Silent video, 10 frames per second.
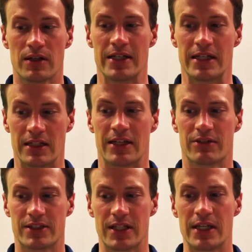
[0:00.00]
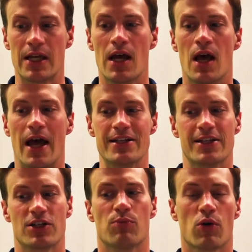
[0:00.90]
literacy, and
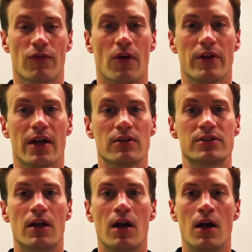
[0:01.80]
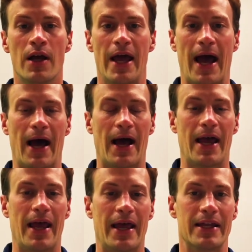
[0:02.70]
digital portfolios.
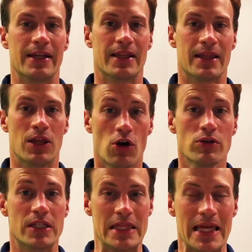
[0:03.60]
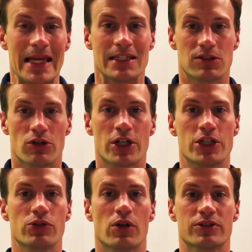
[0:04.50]
Uh, and those things, in order to
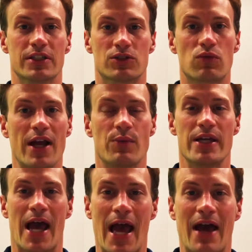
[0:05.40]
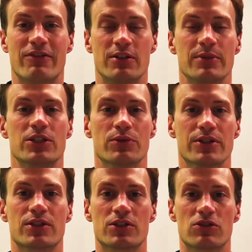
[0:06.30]
do those things right, we have to be doing
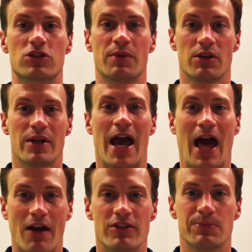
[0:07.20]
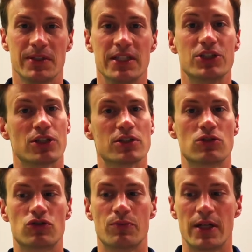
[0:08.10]
this on social media. We have to be teaching on
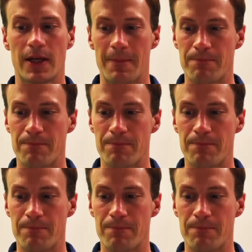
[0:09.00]
social media.